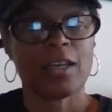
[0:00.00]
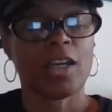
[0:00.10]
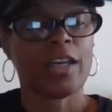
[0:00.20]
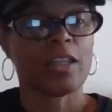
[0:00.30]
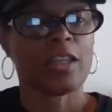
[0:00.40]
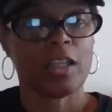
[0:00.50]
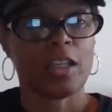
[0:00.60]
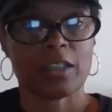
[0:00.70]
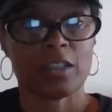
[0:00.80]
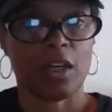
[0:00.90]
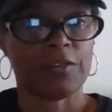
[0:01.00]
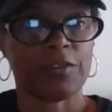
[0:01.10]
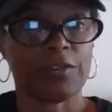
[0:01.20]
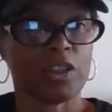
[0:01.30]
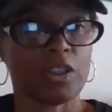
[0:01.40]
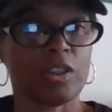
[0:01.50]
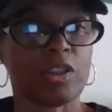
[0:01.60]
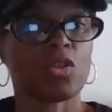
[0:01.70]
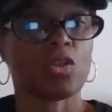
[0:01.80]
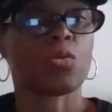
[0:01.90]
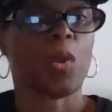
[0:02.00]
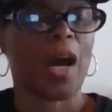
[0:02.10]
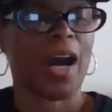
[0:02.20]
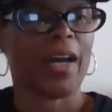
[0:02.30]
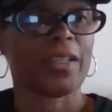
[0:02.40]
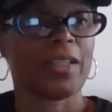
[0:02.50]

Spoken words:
In the doctor's office, she cried.